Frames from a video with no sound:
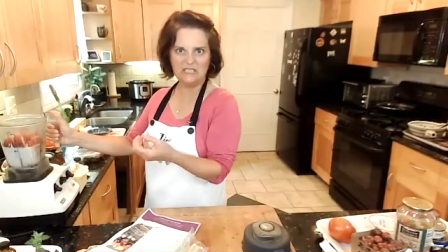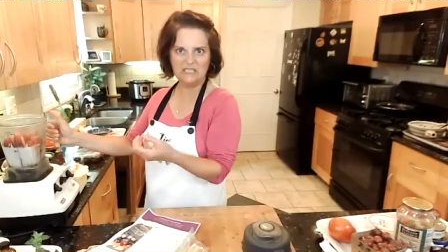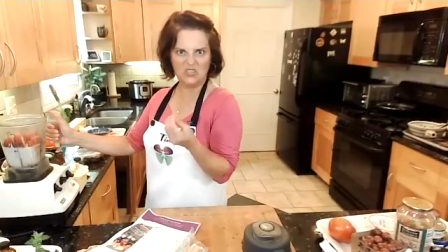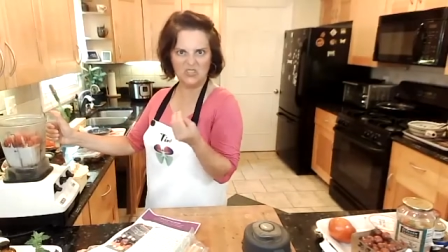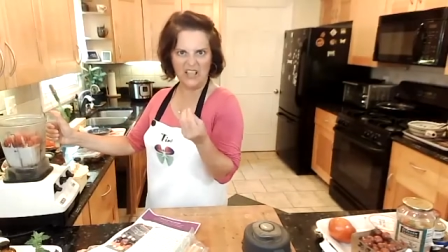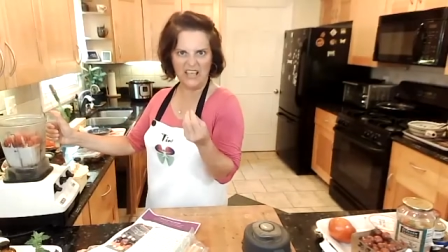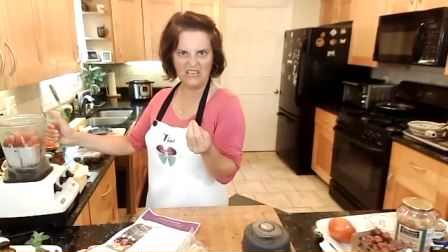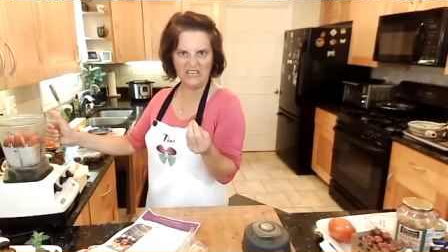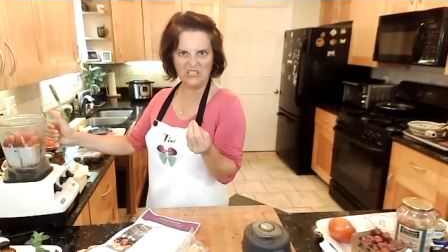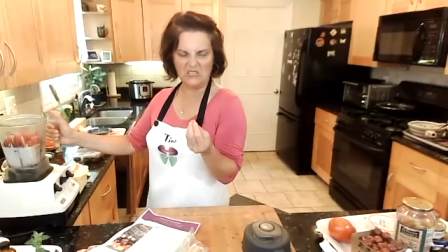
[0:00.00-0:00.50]

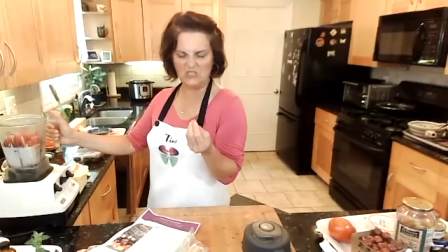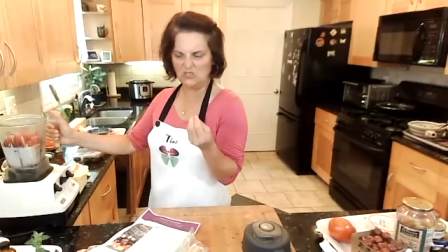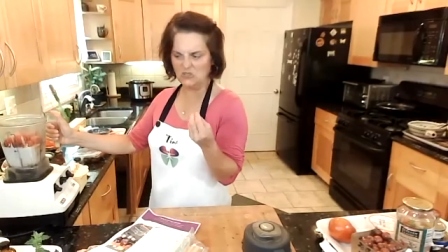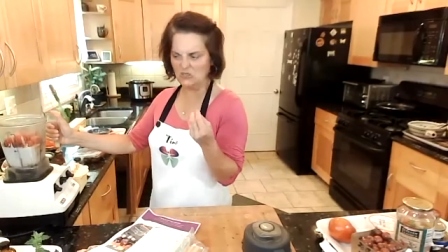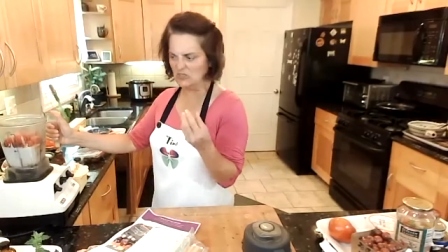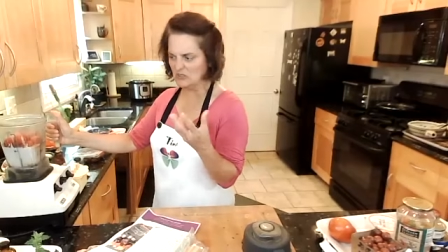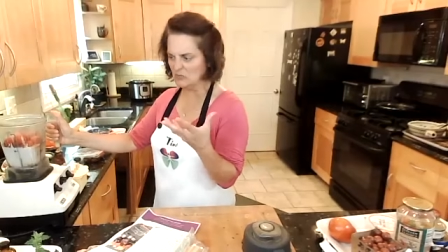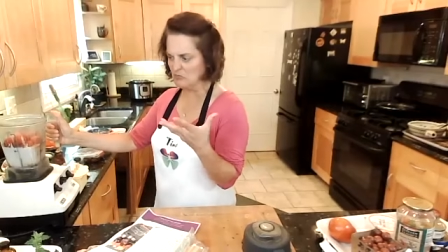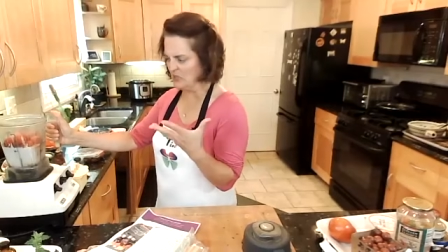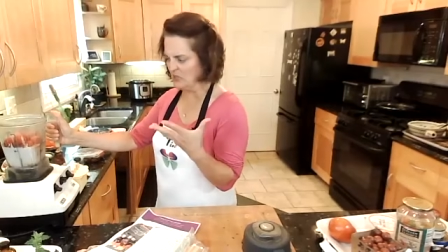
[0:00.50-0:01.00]
It'll add a
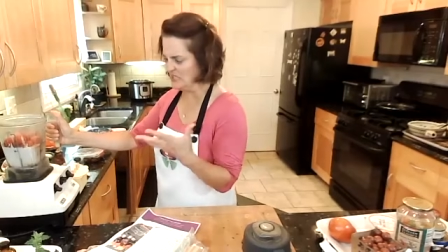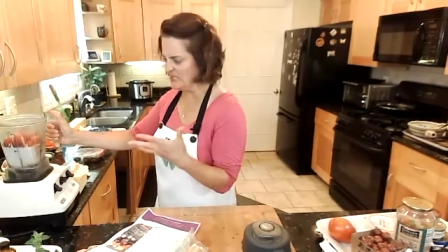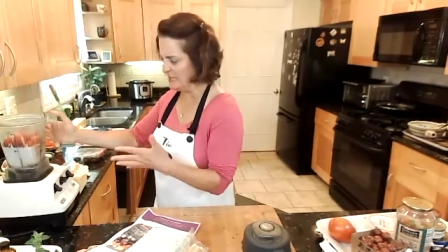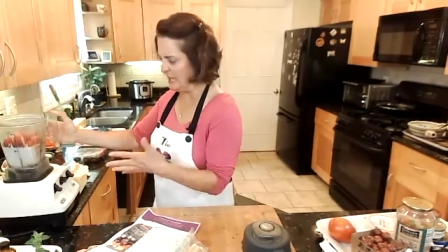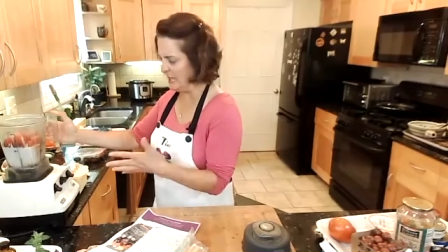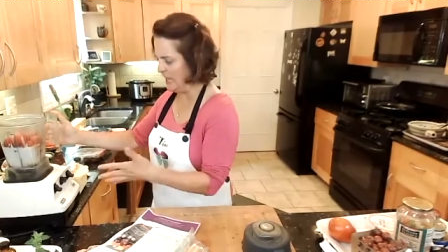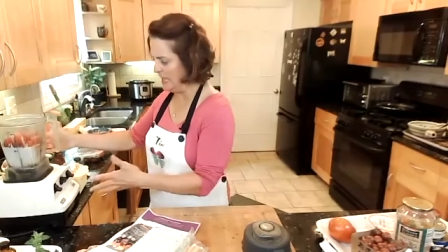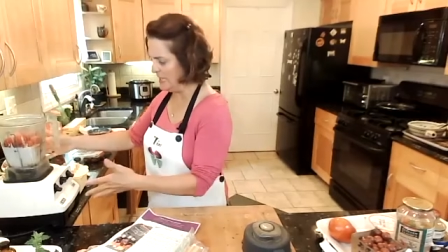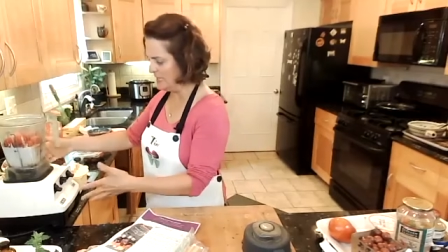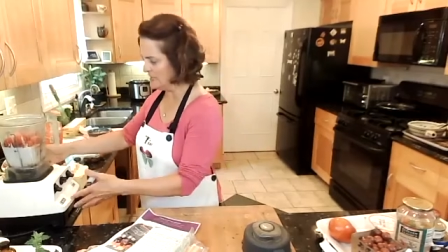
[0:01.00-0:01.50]
little
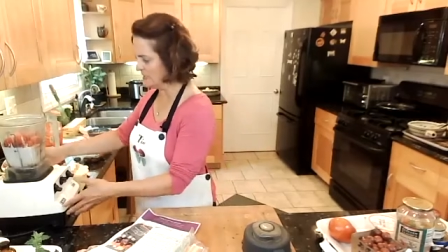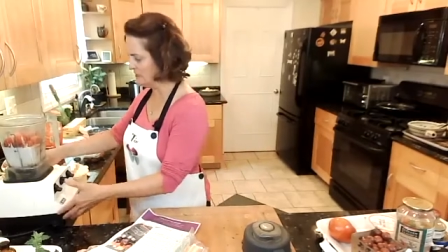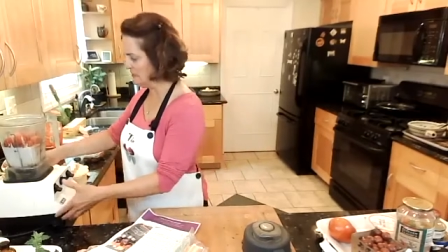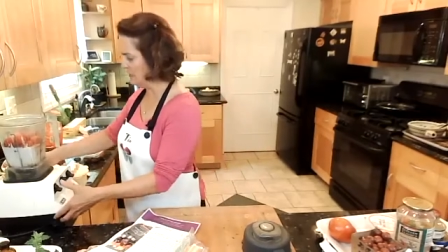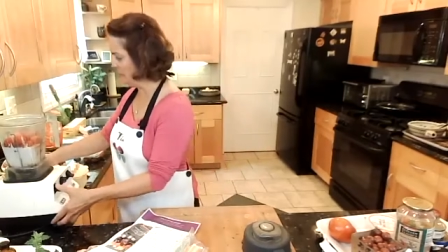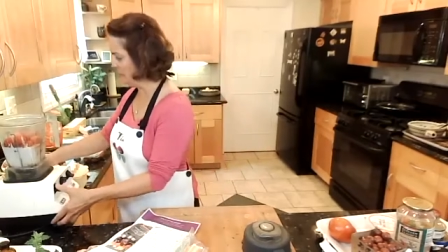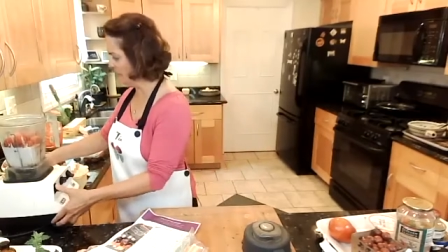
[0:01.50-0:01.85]
pizzazz of a